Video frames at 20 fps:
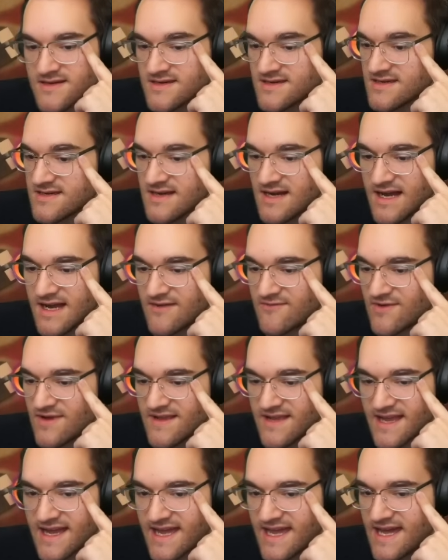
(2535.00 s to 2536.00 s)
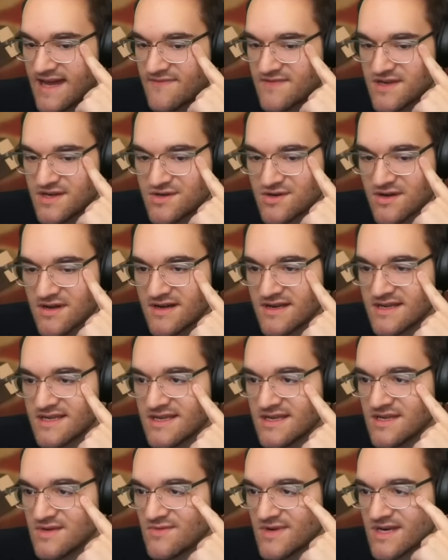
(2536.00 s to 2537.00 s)
I have to draw
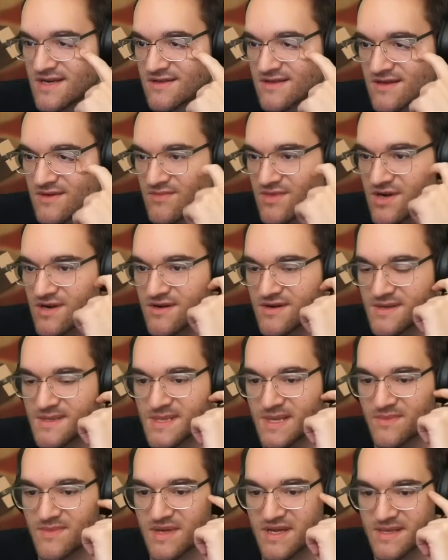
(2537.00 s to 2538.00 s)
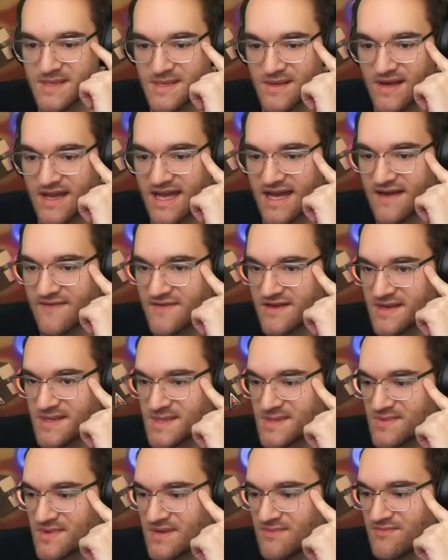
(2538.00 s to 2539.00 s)
into Dwindle or Murder or something, so I have to
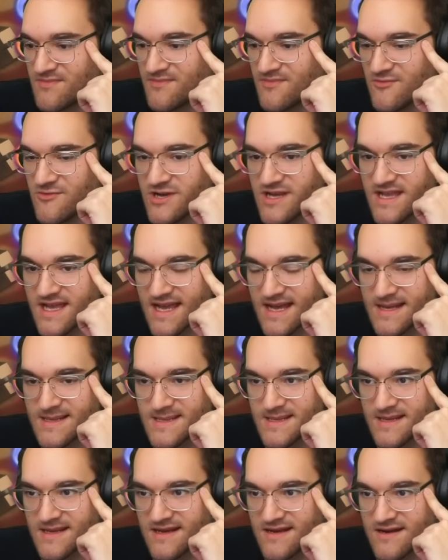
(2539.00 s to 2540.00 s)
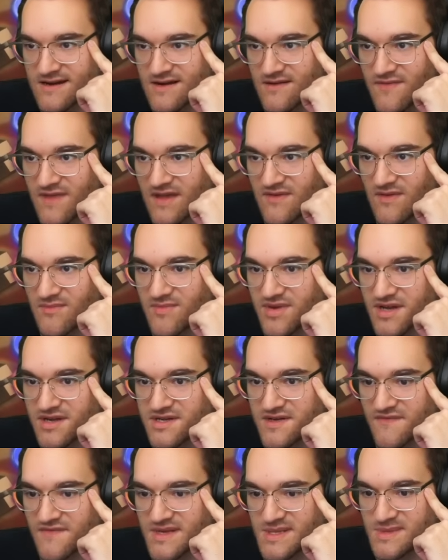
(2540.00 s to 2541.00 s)
just recast it here. If they have a
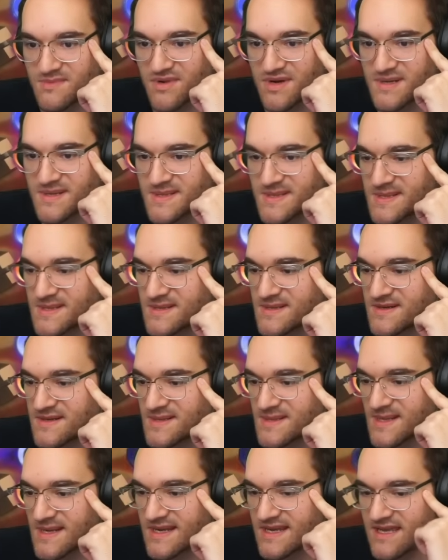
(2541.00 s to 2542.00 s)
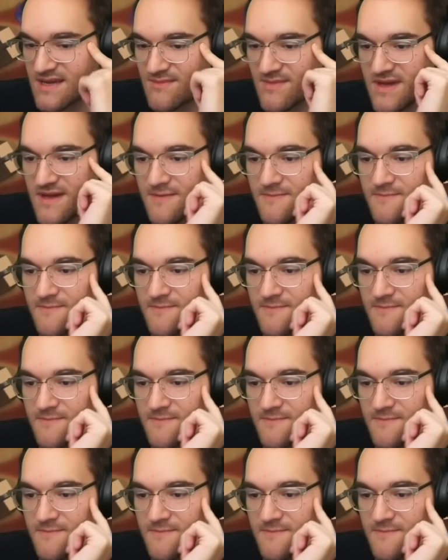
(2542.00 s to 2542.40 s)
bunch of Disperses, they're just going to get me.